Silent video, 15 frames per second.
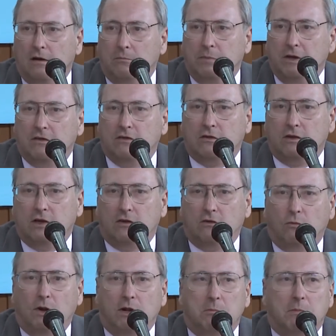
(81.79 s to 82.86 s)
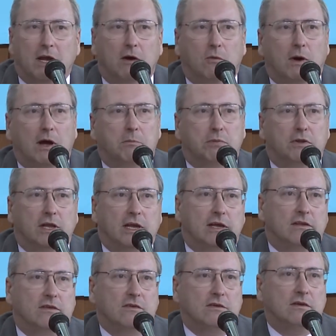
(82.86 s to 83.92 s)
basically a 20 megawatt
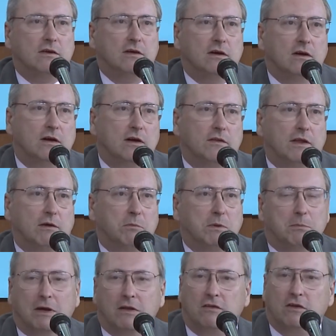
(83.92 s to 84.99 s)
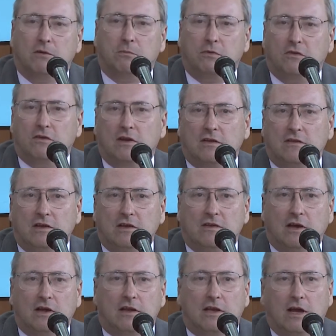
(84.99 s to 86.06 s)
plant. That would be about 10% of
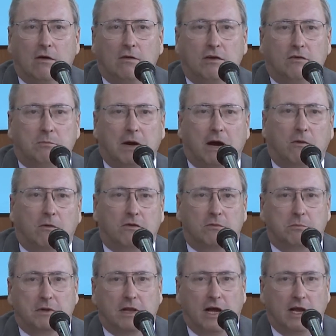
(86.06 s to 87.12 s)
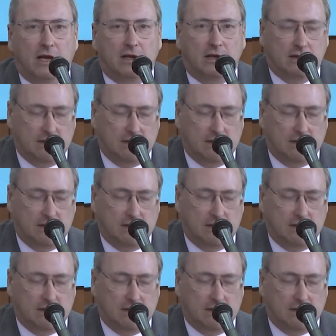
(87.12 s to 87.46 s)
Teton County's power supply.